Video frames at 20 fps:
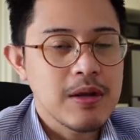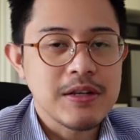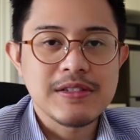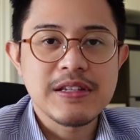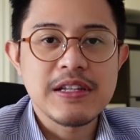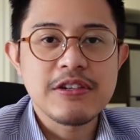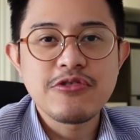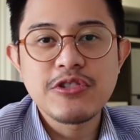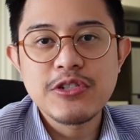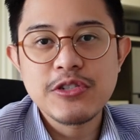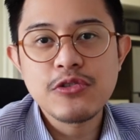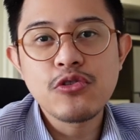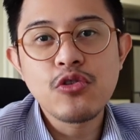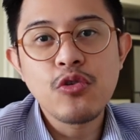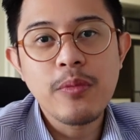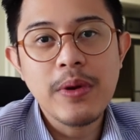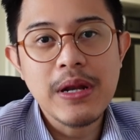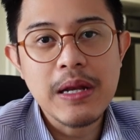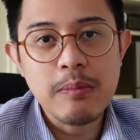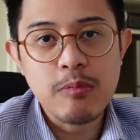Because there's just
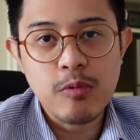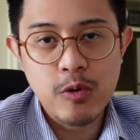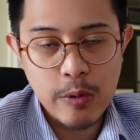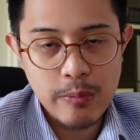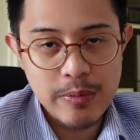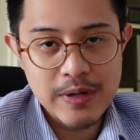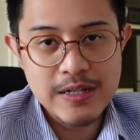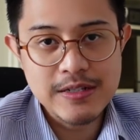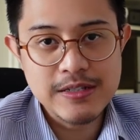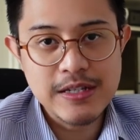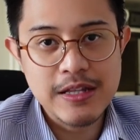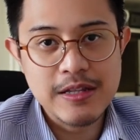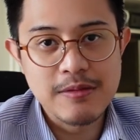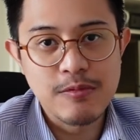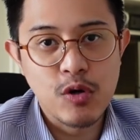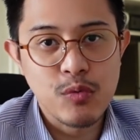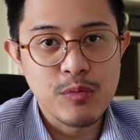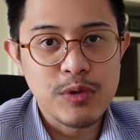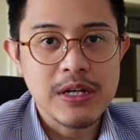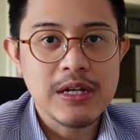too many properties at the
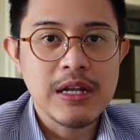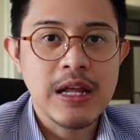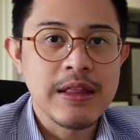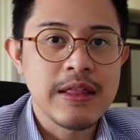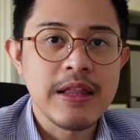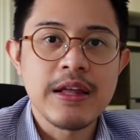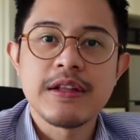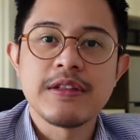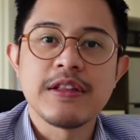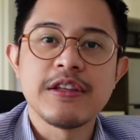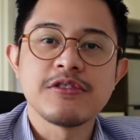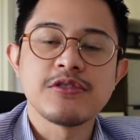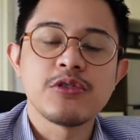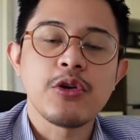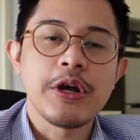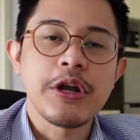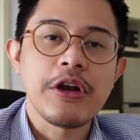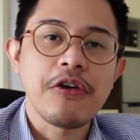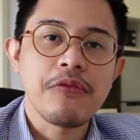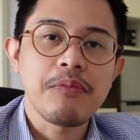moment and there's
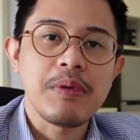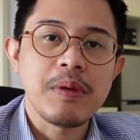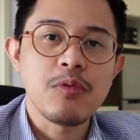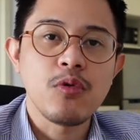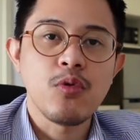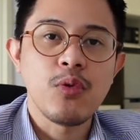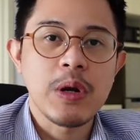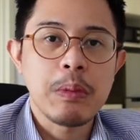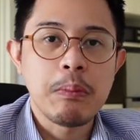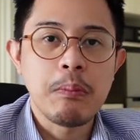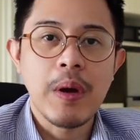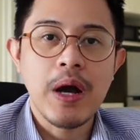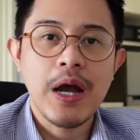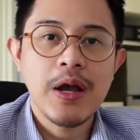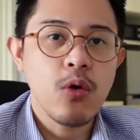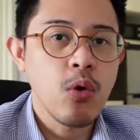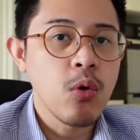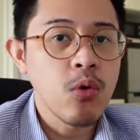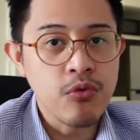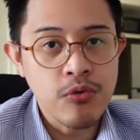not enough people who want to
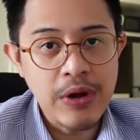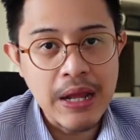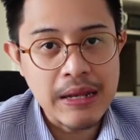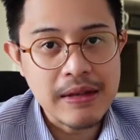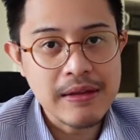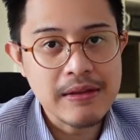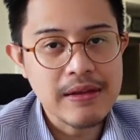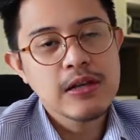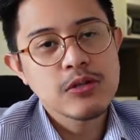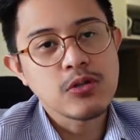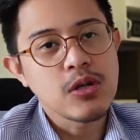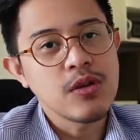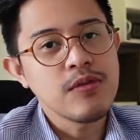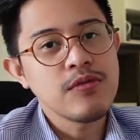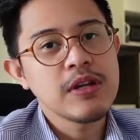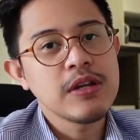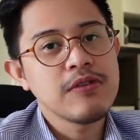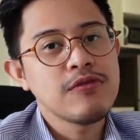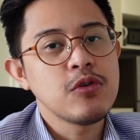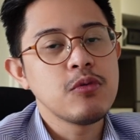buy or rent. So
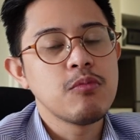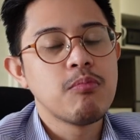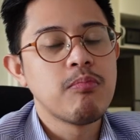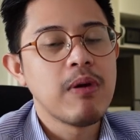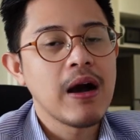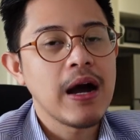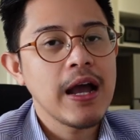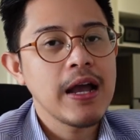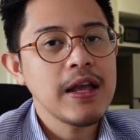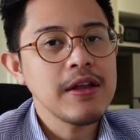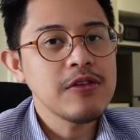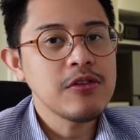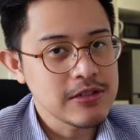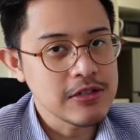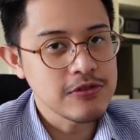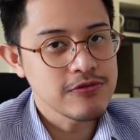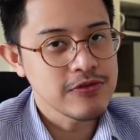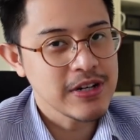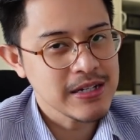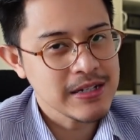even if you buy
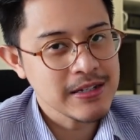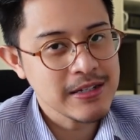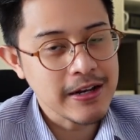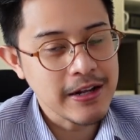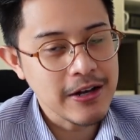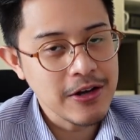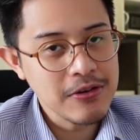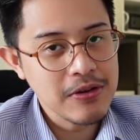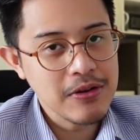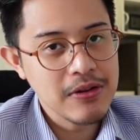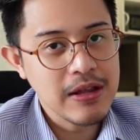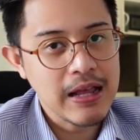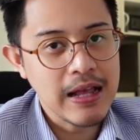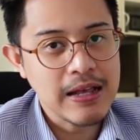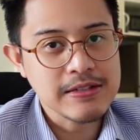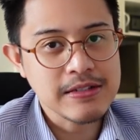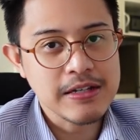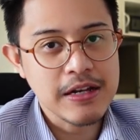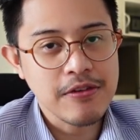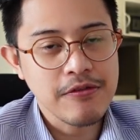to rent it out
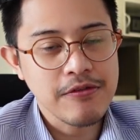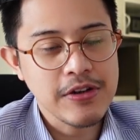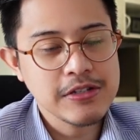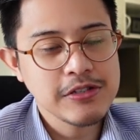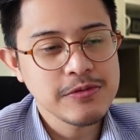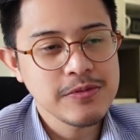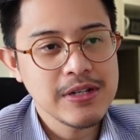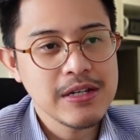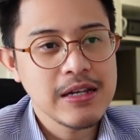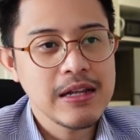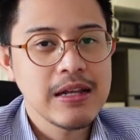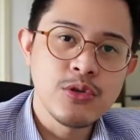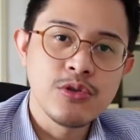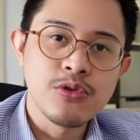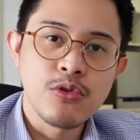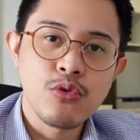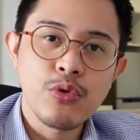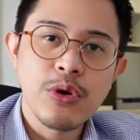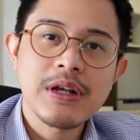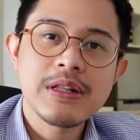as an investment,
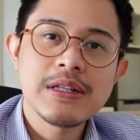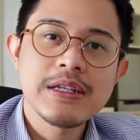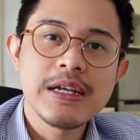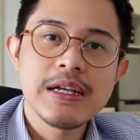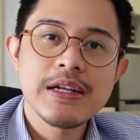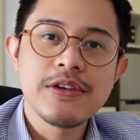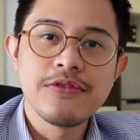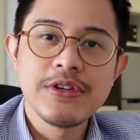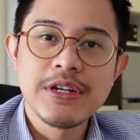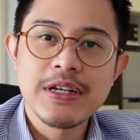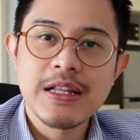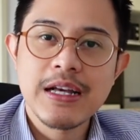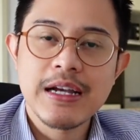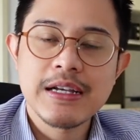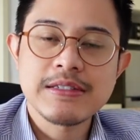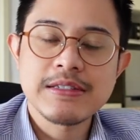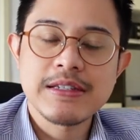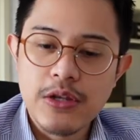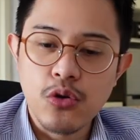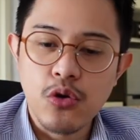you'll quickly
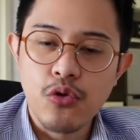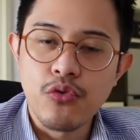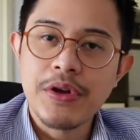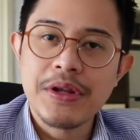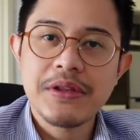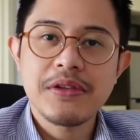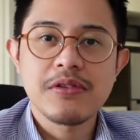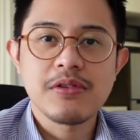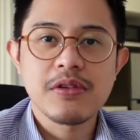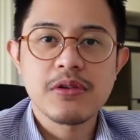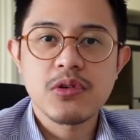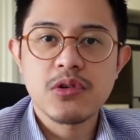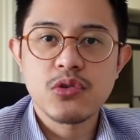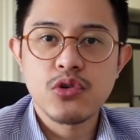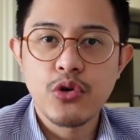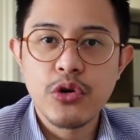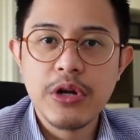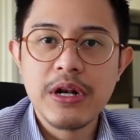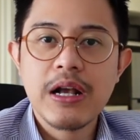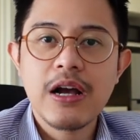realize your rental
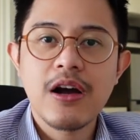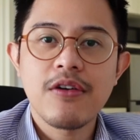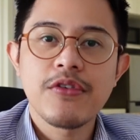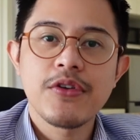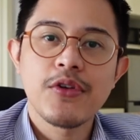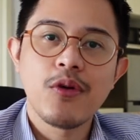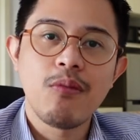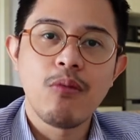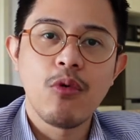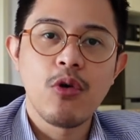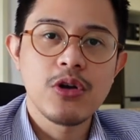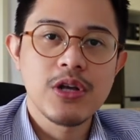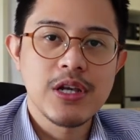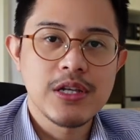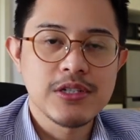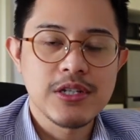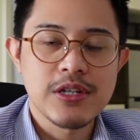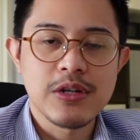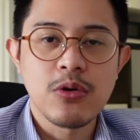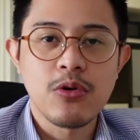couldn't cover your
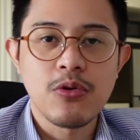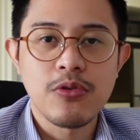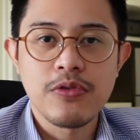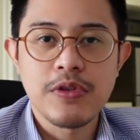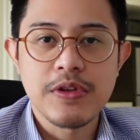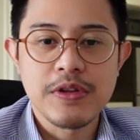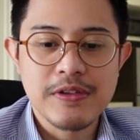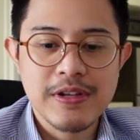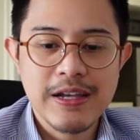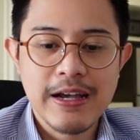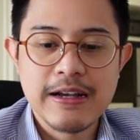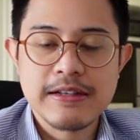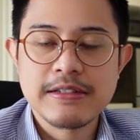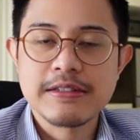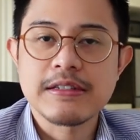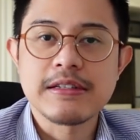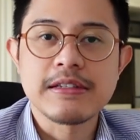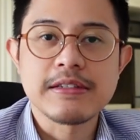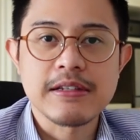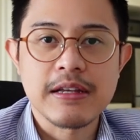mortgage and all the
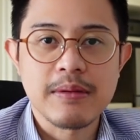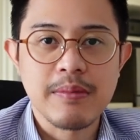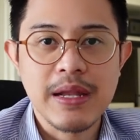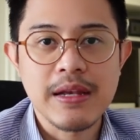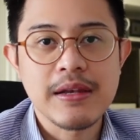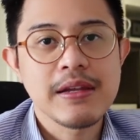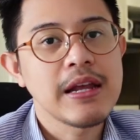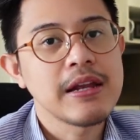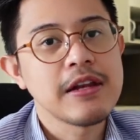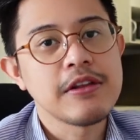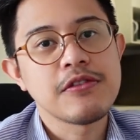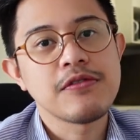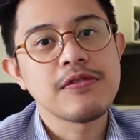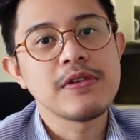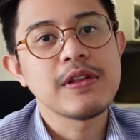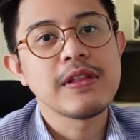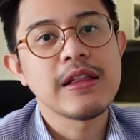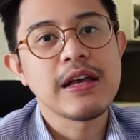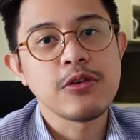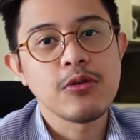taxes and maintenance
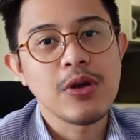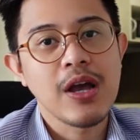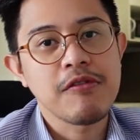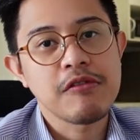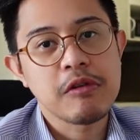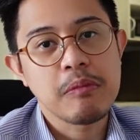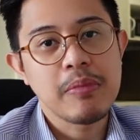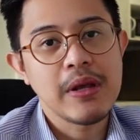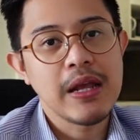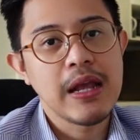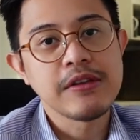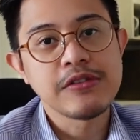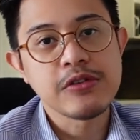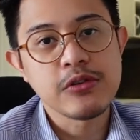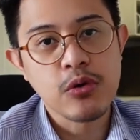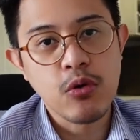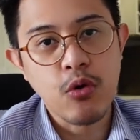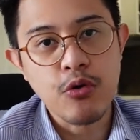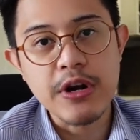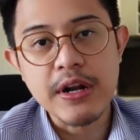fee that you have to pay as
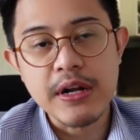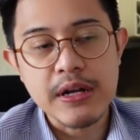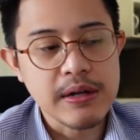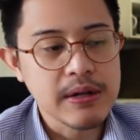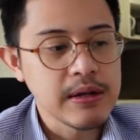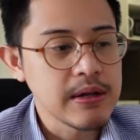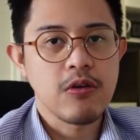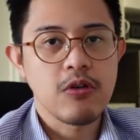an owner.